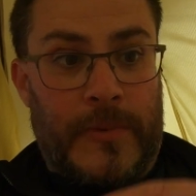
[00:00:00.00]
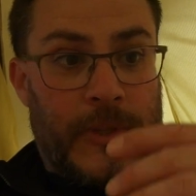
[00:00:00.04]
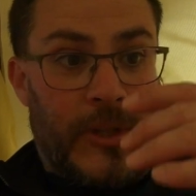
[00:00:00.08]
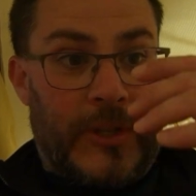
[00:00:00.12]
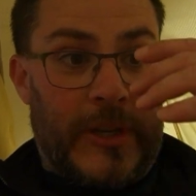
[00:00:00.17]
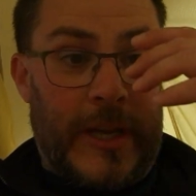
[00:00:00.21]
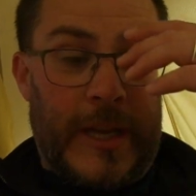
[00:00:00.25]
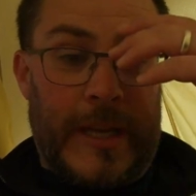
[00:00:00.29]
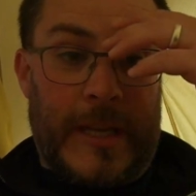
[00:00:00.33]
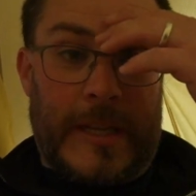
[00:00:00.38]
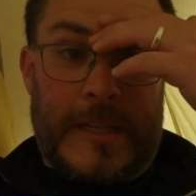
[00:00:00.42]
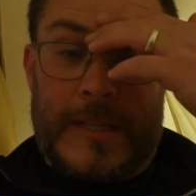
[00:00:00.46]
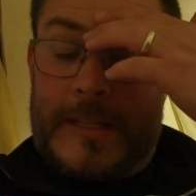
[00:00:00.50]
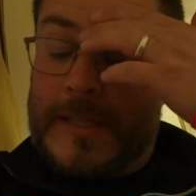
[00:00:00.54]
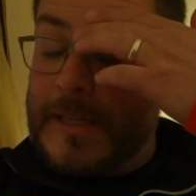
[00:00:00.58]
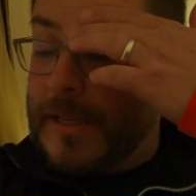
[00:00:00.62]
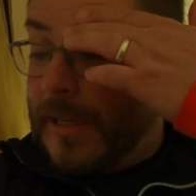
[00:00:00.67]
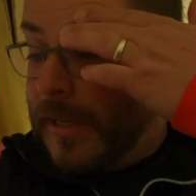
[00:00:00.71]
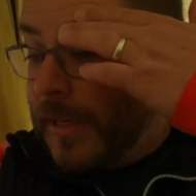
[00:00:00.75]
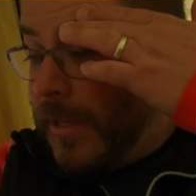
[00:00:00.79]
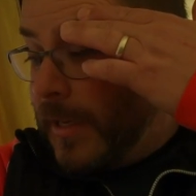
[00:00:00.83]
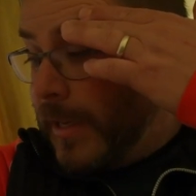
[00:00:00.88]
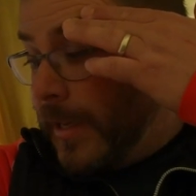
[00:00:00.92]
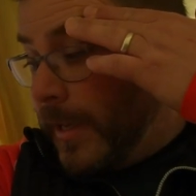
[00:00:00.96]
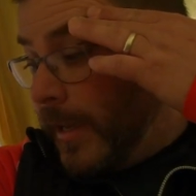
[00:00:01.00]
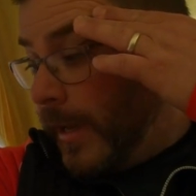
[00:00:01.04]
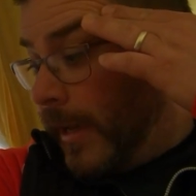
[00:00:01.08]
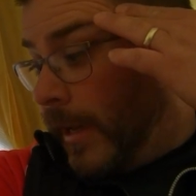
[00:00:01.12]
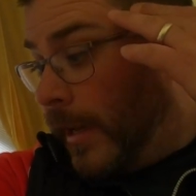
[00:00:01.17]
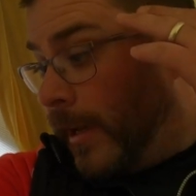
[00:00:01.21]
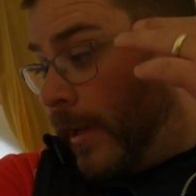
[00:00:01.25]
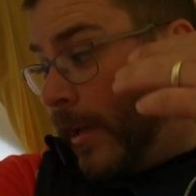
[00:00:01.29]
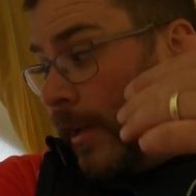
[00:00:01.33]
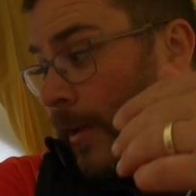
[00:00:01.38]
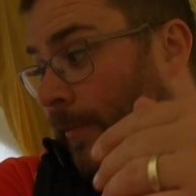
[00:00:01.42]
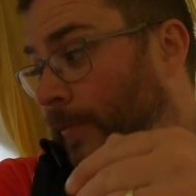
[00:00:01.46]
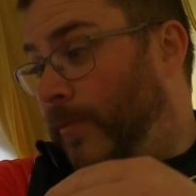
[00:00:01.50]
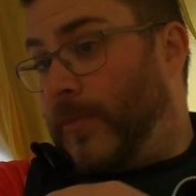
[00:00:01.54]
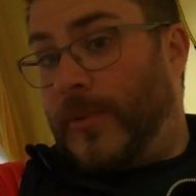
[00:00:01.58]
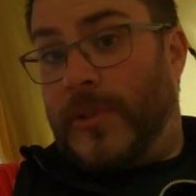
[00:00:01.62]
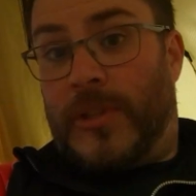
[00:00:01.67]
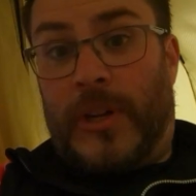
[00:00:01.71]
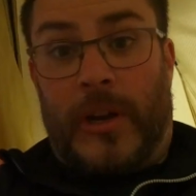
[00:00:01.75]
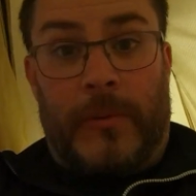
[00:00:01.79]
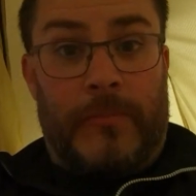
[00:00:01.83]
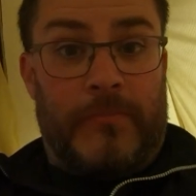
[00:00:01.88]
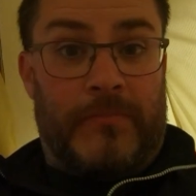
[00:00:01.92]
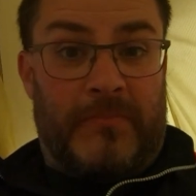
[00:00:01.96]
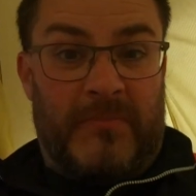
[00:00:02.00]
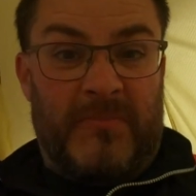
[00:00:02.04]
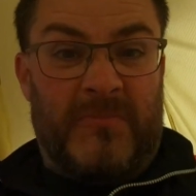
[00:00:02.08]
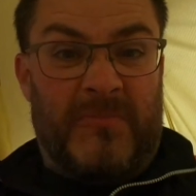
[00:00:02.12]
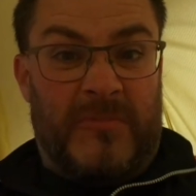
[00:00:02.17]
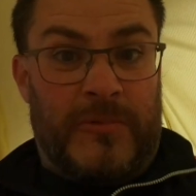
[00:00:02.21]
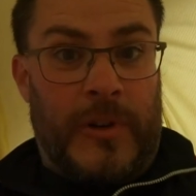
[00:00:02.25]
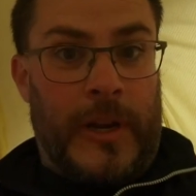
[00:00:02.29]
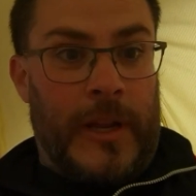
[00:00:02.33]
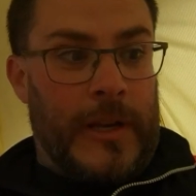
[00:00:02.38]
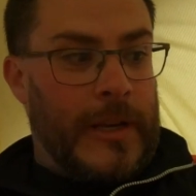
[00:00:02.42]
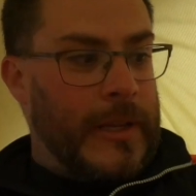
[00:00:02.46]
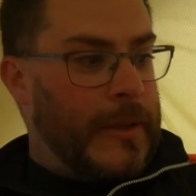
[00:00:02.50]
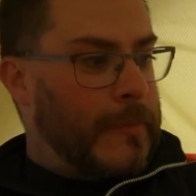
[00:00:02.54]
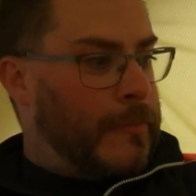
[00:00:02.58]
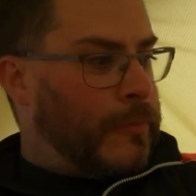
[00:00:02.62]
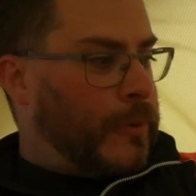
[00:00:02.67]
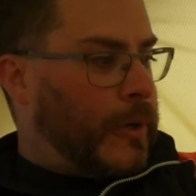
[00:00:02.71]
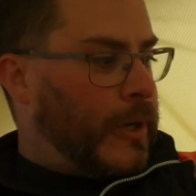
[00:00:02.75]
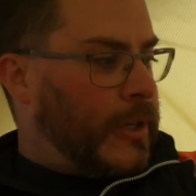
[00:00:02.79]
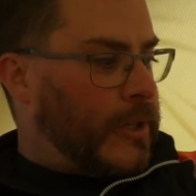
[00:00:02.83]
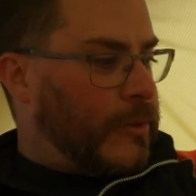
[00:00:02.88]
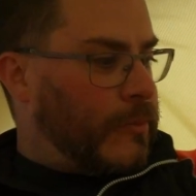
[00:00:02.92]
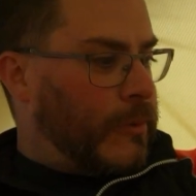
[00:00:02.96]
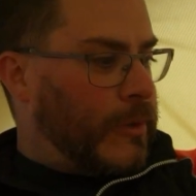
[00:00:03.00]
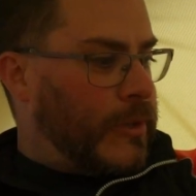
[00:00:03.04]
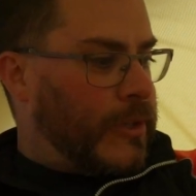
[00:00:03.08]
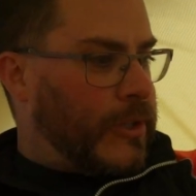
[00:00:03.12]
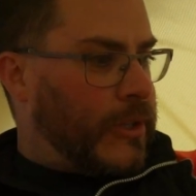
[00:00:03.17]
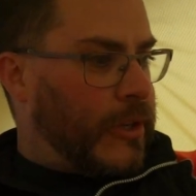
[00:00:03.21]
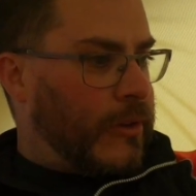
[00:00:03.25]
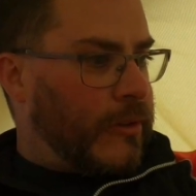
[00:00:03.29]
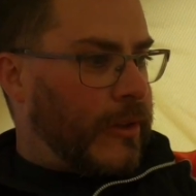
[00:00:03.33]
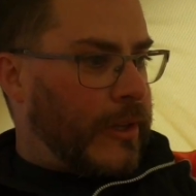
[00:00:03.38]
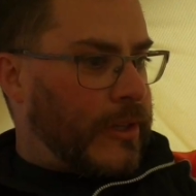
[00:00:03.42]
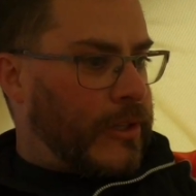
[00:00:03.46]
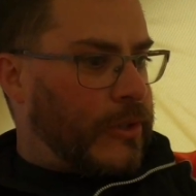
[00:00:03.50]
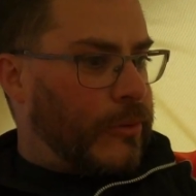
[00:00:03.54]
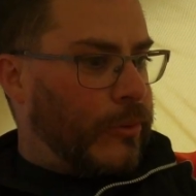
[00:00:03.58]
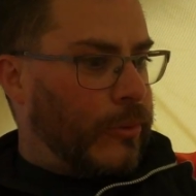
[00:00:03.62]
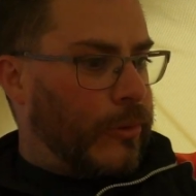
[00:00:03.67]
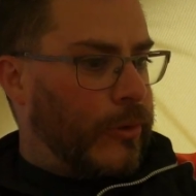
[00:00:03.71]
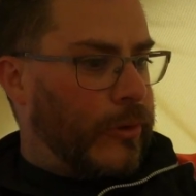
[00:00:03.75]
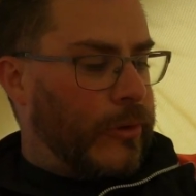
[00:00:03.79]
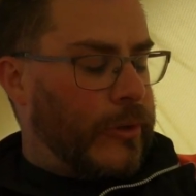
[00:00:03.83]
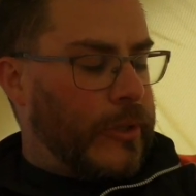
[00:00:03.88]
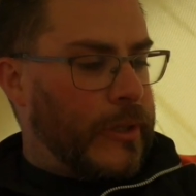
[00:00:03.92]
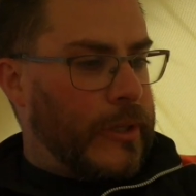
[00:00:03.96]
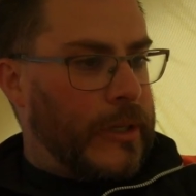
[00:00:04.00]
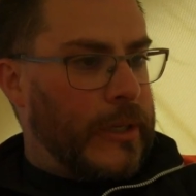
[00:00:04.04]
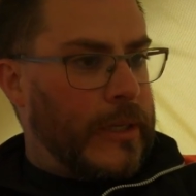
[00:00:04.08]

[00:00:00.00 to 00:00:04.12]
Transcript: stakes that I'm really impressed with, so that's all good.